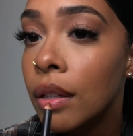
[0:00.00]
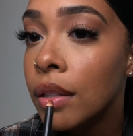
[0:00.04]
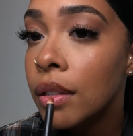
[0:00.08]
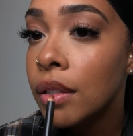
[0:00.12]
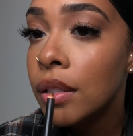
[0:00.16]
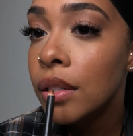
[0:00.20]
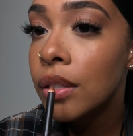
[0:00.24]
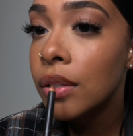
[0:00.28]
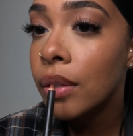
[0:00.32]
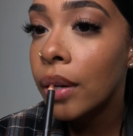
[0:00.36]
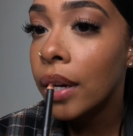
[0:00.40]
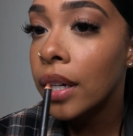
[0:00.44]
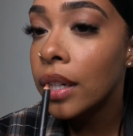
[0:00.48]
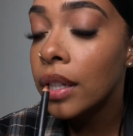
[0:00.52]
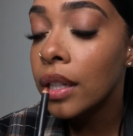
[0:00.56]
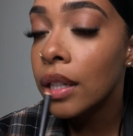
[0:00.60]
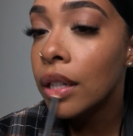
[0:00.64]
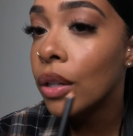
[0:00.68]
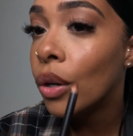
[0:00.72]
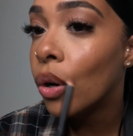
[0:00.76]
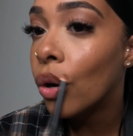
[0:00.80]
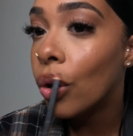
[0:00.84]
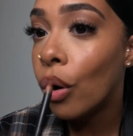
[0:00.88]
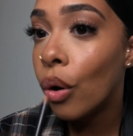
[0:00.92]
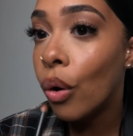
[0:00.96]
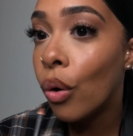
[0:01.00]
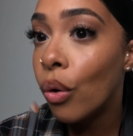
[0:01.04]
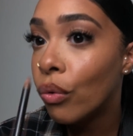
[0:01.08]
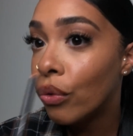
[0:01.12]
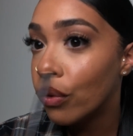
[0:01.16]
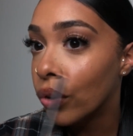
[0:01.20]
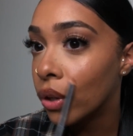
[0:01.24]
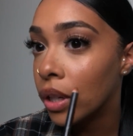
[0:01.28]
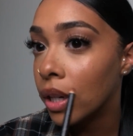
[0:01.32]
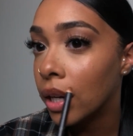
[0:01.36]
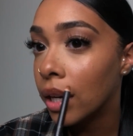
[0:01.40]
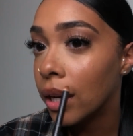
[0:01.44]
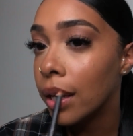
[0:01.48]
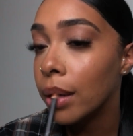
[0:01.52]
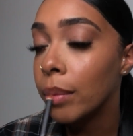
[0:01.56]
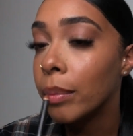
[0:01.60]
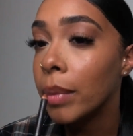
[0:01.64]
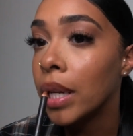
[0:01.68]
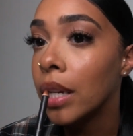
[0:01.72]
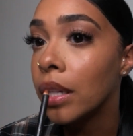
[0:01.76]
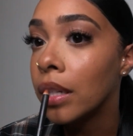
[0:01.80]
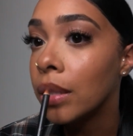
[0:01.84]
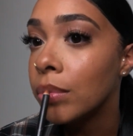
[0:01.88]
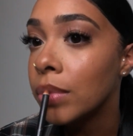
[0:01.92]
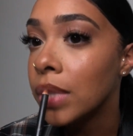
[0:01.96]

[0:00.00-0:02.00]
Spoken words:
So I didn't overline my lips.